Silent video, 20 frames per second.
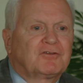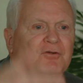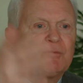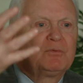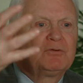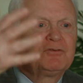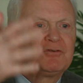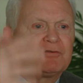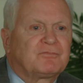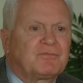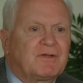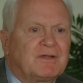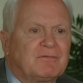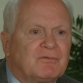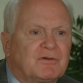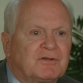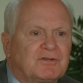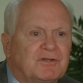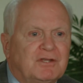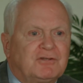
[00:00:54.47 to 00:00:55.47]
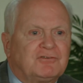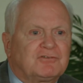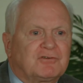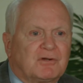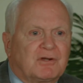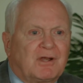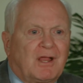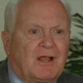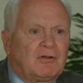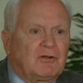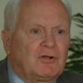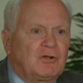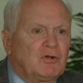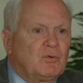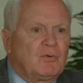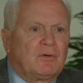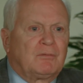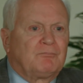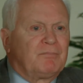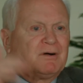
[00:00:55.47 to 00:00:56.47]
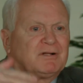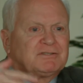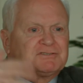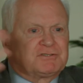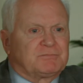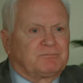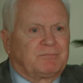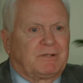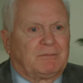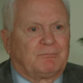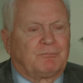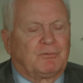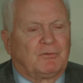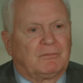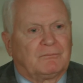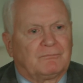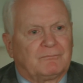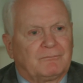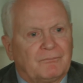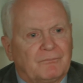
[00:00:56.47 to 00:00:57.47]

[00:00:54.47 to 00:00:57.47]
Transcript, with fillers: who was your favorite teacher? And I'll do a bunch of people.